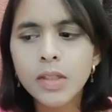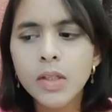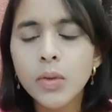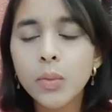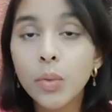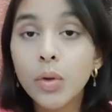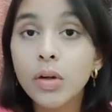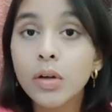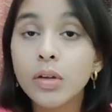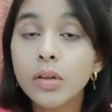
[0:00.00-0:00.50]

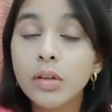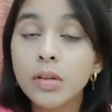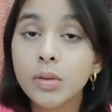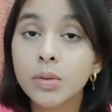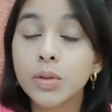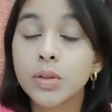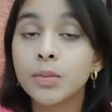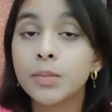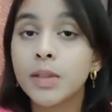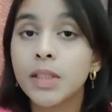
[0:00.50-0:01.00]
work on your
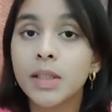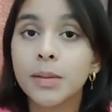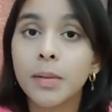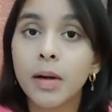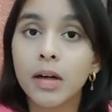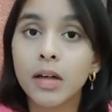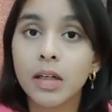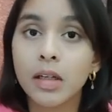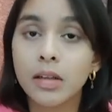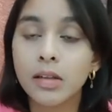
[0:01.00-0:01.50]
social media
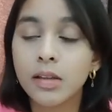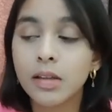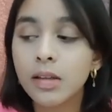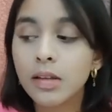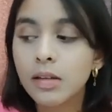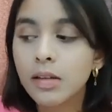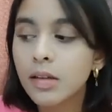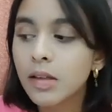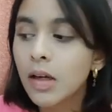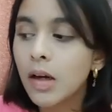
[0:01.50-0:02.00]
marketing
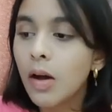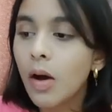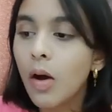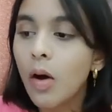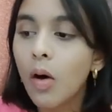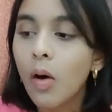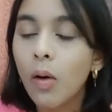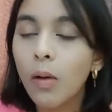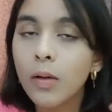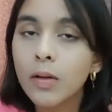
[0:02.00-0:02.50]
skills.
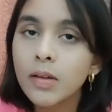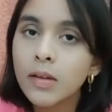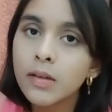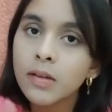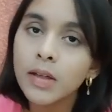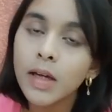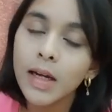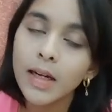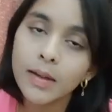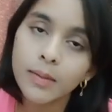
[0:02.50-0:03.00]
all those
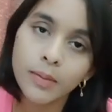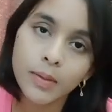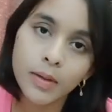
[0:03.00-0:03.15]
kind of